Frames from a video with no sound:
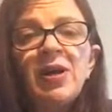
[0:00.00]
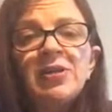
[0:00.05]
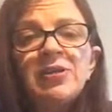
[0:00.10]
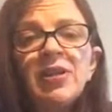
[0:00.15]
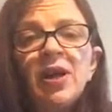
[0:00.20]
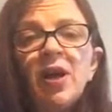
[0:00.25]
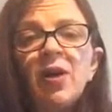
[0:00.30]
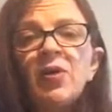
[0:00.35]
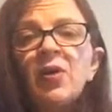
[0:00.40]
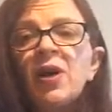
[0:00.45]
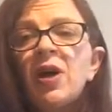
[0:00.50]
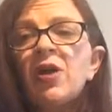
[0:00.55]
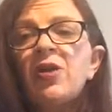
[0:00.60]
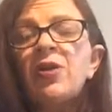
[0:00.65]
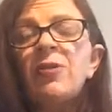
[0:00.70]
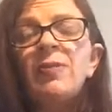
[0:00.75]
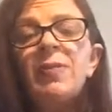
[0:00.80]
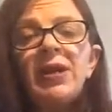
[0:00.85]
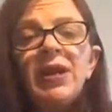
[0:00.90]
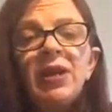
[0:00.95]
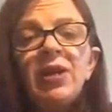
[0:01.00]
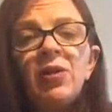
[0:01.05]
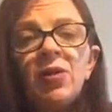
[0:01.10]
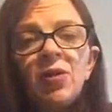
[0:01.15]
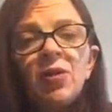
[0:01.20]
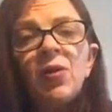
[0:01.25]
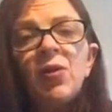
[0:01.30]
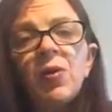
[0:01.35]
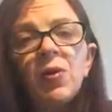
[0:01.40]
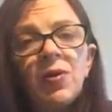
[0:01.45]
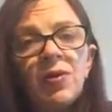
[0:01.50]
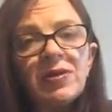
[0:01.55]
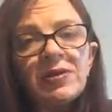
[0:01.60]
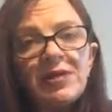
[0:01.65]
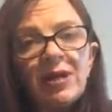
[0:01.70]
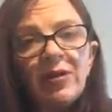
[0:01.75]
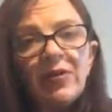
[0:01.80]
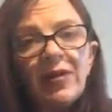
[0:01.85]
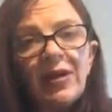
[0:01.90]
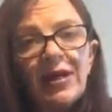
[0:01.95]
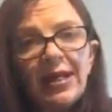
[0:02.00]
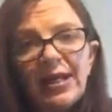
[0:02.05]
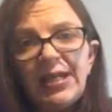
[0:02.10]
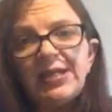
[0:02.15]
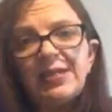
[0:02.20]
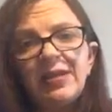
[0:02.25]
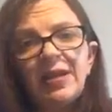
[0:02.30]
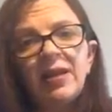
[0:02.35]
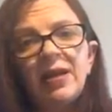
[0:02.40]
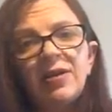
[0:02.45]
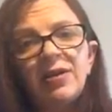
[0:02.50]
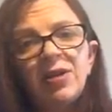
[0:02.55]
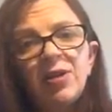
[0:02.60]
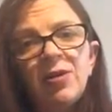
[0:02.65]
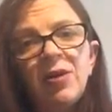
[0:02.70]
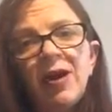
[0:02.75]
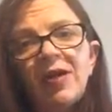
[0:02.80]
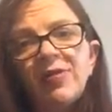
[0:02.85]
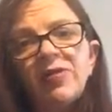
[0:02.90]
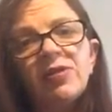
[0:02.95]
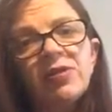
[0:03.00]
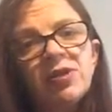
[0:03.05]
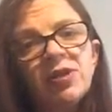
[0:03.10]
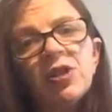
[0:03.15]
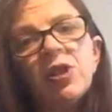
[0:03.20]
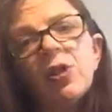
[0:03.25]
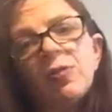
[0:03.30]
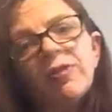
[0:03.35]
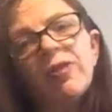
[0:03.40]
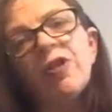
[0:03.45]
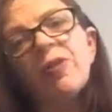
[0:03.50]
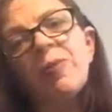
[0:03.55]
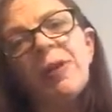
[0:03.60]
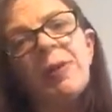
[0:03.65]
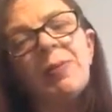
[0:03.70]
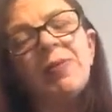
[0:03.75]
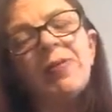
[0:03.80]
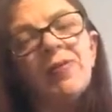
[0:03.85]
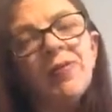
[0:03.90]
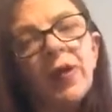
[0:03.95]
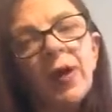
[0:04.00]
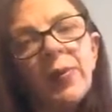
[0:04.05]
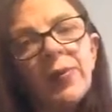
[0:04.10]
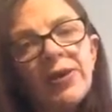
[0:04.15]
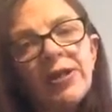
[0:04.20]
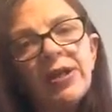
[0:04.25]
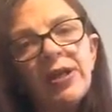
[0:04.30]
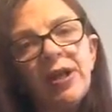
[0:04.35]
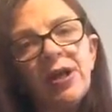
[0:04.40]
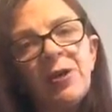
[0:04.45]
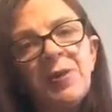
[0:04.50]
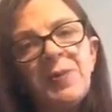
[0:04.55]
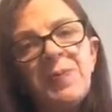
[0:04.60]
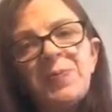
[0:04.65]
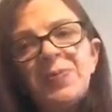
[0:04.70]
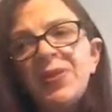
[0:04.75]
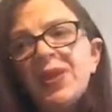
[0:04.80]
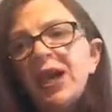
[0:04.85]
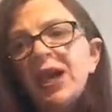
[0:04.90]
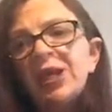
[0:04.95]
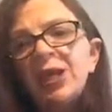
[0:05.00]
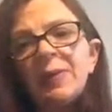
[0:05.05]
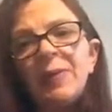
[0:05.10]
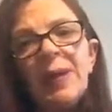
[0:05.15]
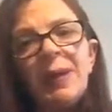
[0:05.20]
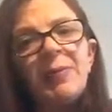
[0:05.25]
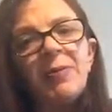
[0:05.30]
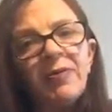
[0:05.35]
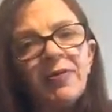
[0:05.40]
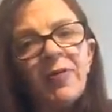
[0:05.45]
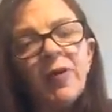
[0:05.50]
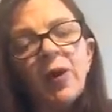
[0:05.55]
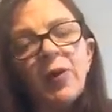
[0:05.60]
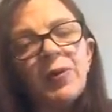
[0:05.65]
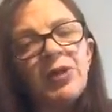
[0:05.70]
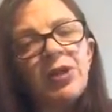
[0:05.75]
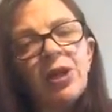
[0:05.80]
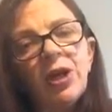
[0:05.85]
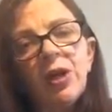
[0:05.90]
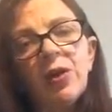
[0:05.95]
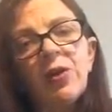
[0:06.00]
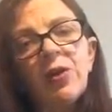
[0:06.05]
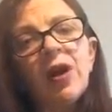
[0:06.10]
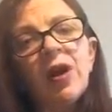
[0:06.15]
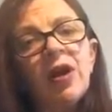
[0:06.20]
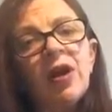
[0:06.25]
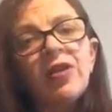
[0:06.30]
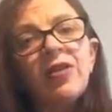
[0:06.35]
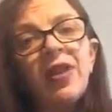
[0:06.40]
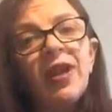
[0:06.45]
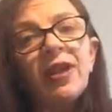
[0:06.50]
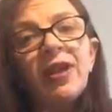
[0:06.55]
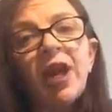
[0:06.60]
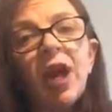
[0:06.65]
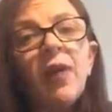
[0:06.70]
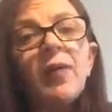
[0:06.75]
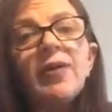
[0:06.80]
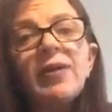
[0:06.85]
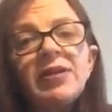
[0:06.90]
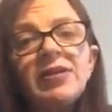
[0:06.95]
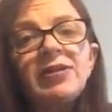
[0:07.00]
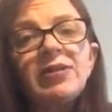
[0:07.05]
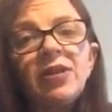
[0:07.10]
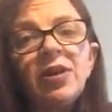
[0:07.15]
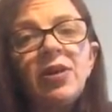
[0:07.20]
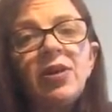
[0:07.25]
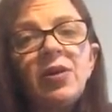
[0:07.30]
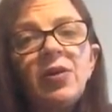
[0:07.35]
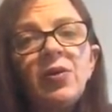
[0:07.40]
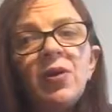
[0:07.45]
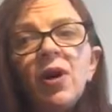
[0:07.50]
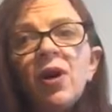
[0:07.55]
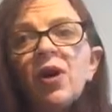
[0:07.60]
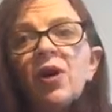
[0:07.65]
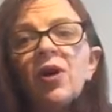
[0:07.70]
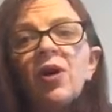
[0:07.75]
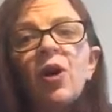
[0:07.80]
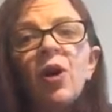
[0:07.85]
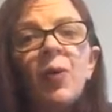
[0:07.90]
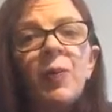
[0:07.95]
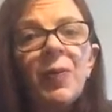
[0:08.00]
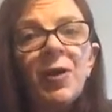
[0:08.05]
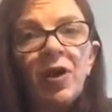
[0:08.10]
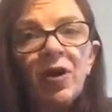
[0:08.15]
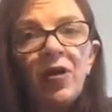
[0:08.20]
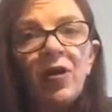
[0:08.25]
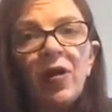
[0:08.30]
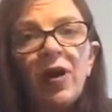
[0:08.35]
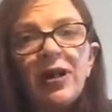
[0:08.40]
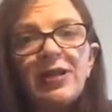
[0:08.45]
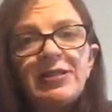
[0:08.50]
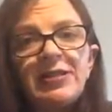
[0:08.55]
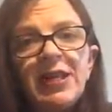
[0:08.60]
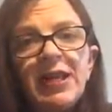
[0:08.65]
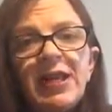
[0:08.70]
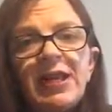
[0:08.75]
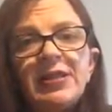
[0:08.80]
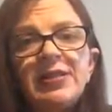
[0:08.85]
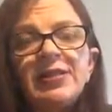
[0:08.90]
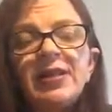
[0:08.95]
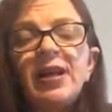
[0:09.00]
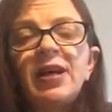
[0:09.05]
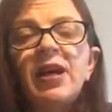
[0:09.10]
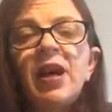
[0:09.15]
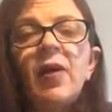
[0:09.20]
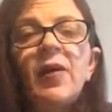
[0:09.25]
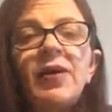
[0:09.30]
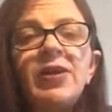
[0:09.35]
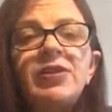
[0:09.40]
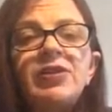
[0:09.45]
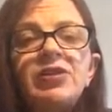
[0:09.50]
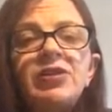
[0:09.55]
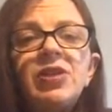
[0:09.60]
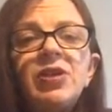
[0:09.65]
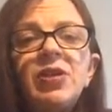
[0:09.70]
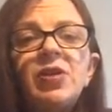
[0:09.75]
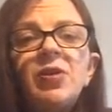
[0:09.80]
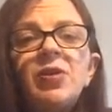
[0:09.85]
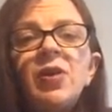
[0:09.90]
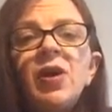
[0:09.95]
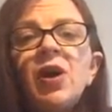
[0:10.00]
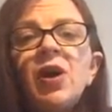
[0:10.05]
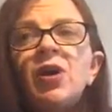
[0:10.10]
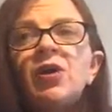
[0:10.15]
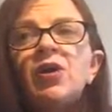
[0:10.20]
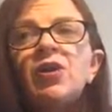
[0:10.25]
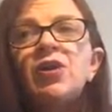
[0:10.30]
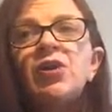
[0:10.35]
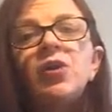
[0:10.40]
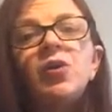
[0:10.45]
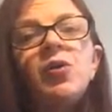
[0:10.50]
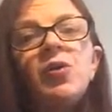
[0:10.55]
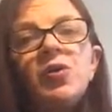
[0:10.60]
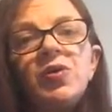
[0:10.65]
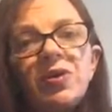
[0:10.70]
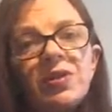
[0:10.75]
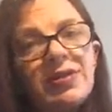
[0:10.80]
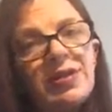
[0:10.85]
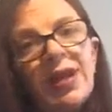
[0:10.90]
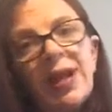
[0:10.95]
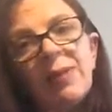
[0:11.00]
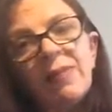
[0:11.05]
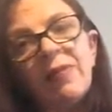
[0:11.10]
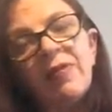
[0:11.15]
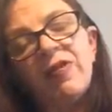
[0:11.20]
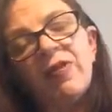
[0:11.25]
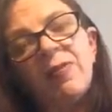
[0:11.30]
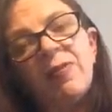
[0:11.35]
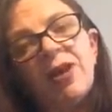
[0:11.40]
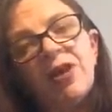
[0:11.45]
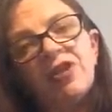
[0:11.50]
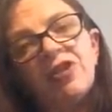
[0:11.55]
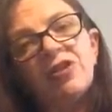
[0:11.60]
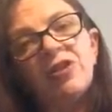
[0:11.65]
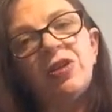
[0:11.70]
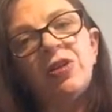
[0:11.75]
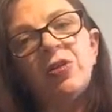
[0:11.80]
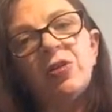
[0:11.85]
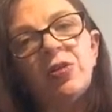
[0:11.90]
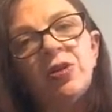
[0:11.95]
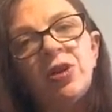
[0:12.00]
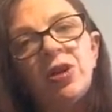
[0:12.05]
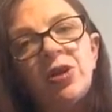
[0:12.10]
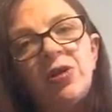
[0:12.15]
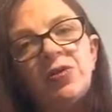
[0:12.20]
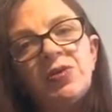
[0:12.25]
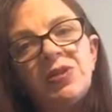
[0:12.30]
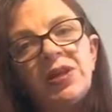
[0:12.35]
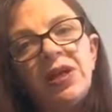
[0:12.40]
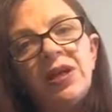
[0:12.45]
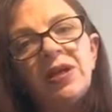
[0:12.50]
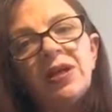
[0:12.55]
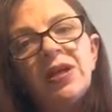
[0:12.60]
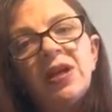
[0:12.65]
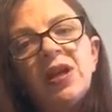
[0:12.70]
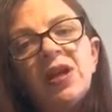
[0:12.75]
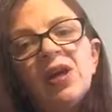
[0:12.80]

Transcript: So the minute you call yourself a leader, you have to assume there are people following you. And the people following you, they're going to copy your ideas. They're going to use the same information that you're using.